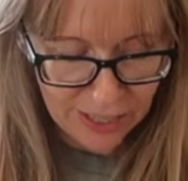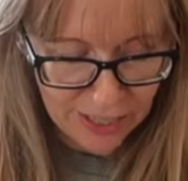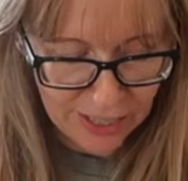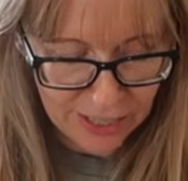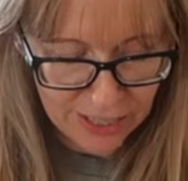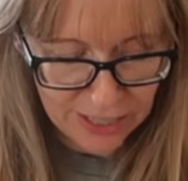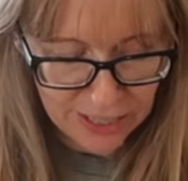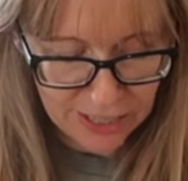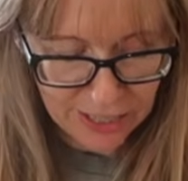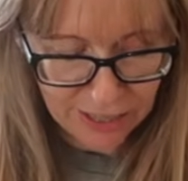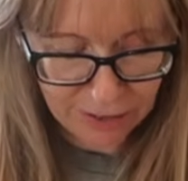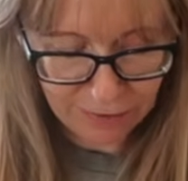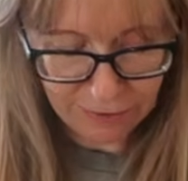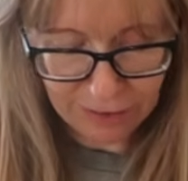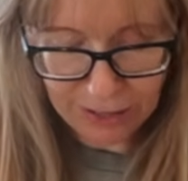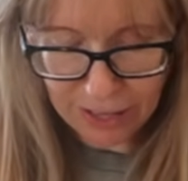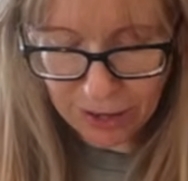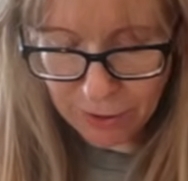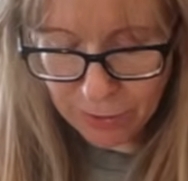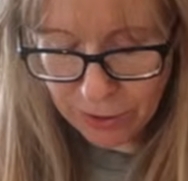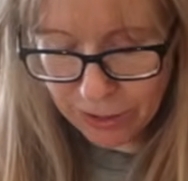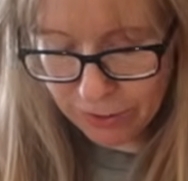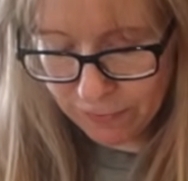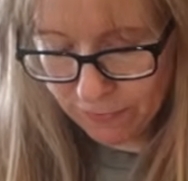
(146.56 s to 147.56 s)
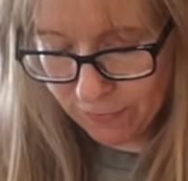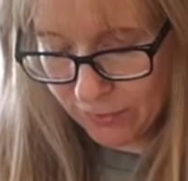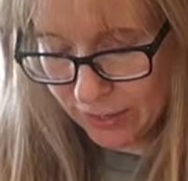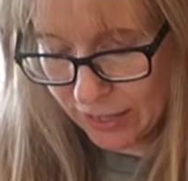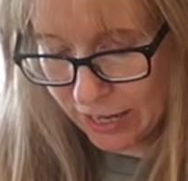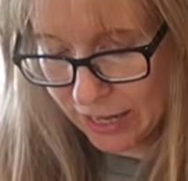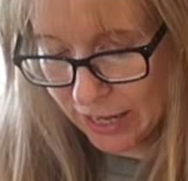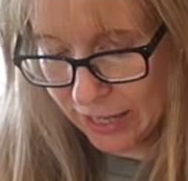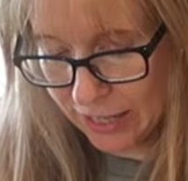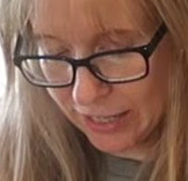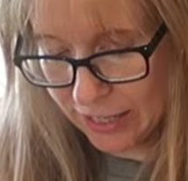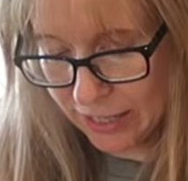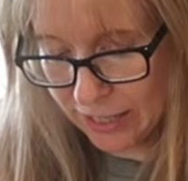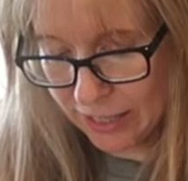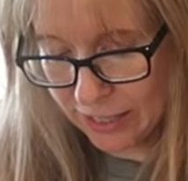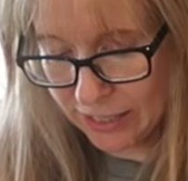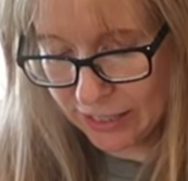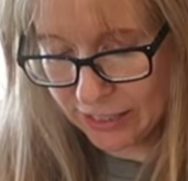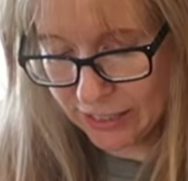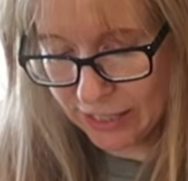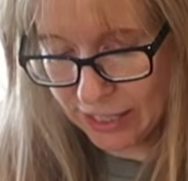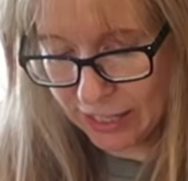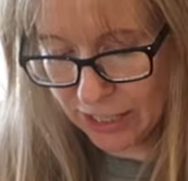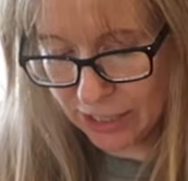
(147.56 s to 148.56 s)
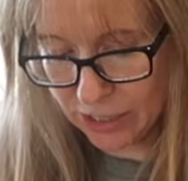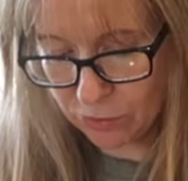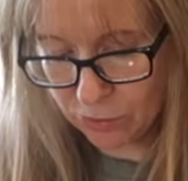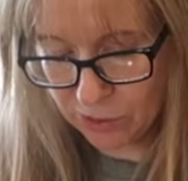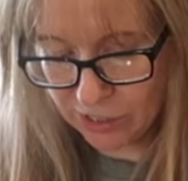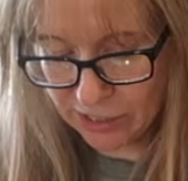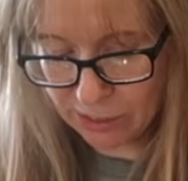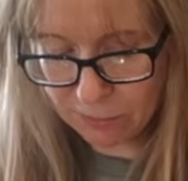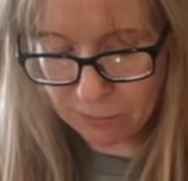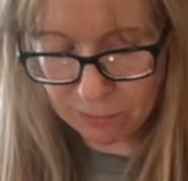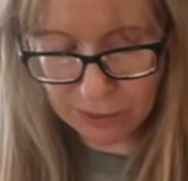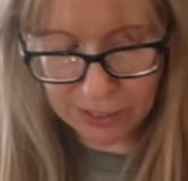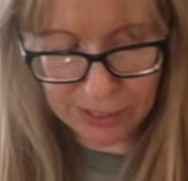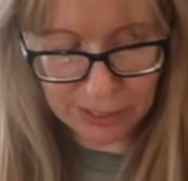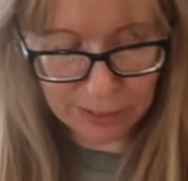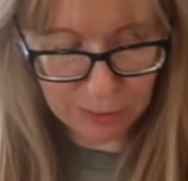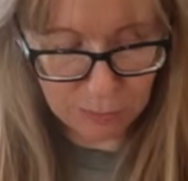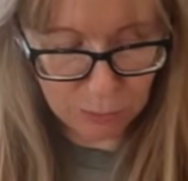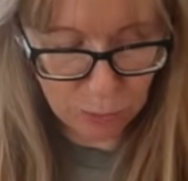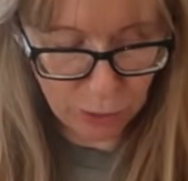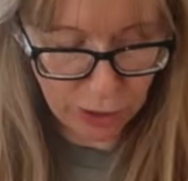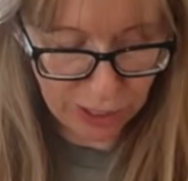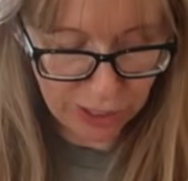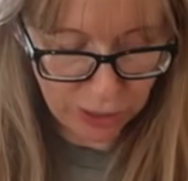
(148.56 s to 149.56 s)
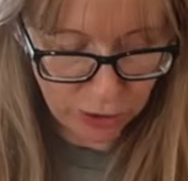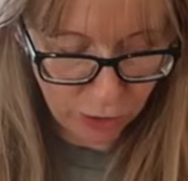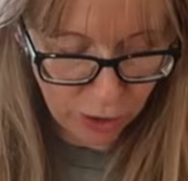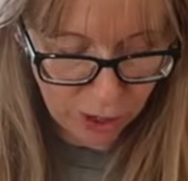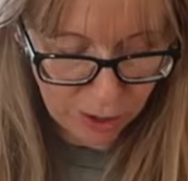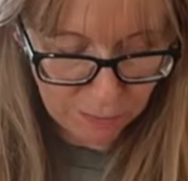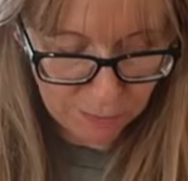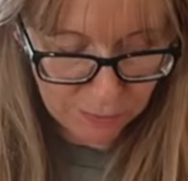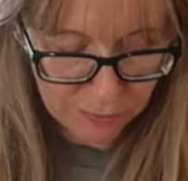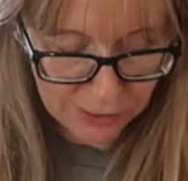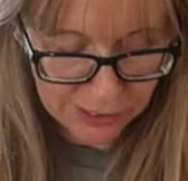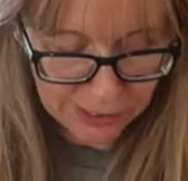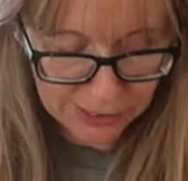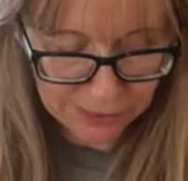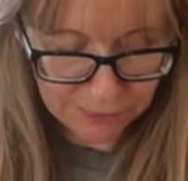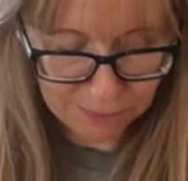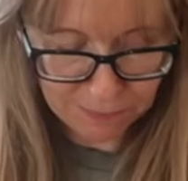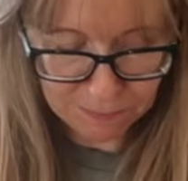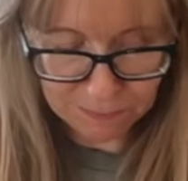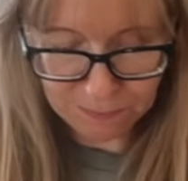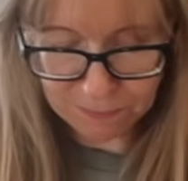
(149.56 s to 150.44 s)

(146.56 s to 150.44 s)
into the flour until it starts resembling breadcrumbs.